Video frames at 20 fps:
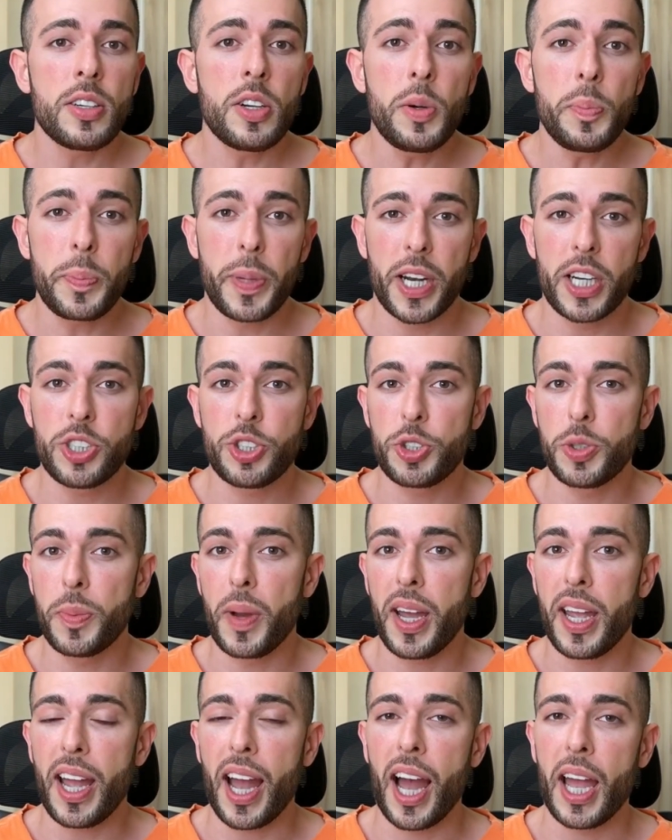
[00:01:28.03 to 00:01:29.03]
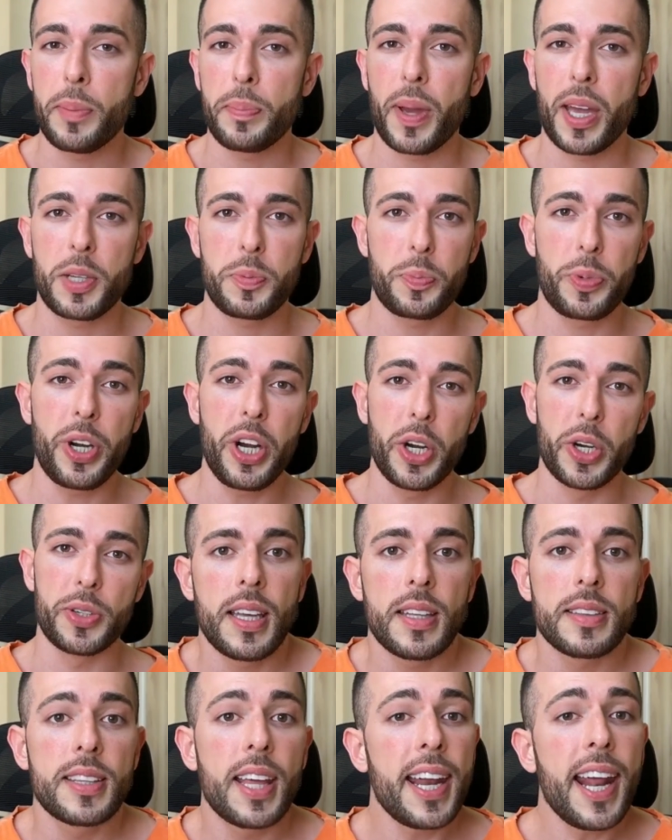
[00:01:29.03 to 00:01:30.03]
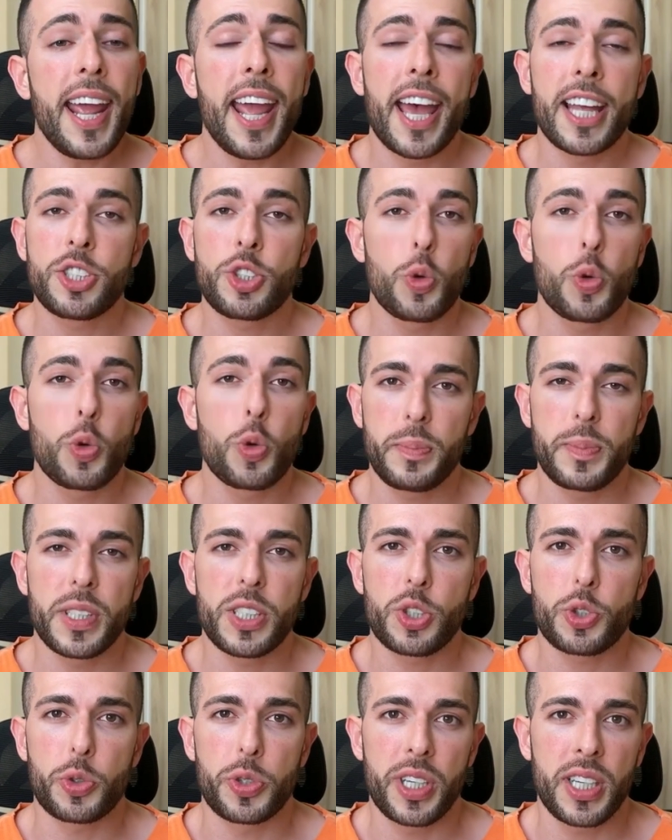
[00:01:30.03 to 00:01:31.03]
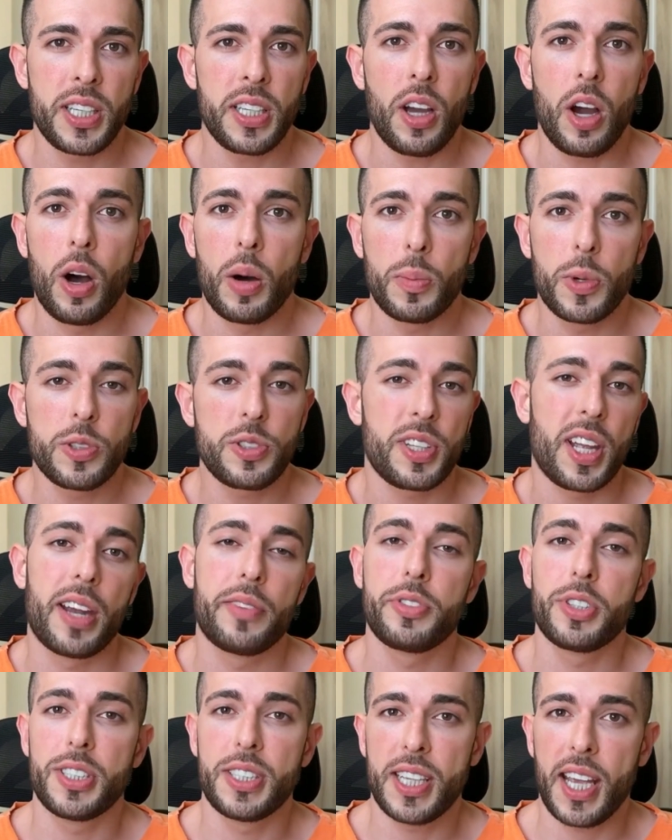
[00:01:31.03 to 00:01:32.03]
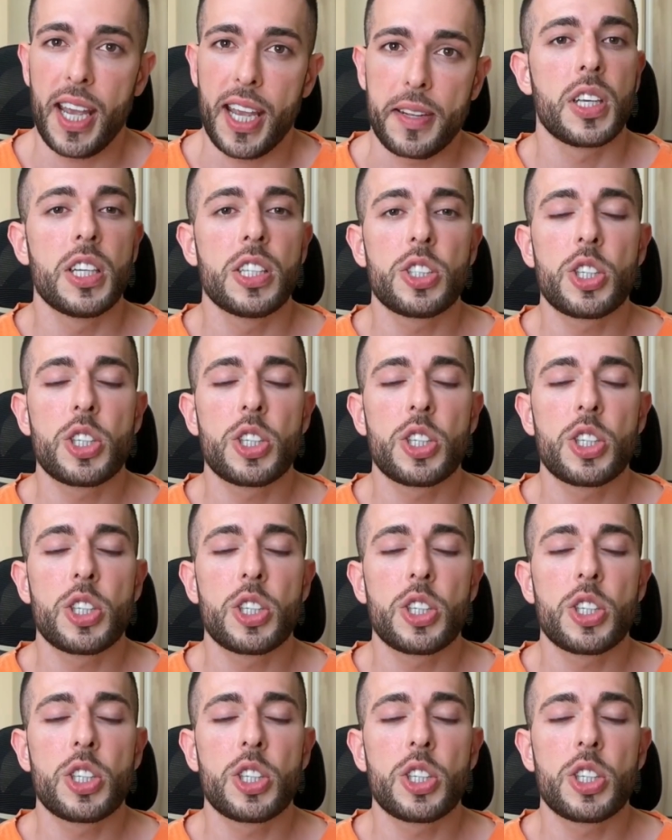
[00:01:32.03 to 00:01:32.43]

compared to my iPad Pro that I had to wipe the screen almost every day.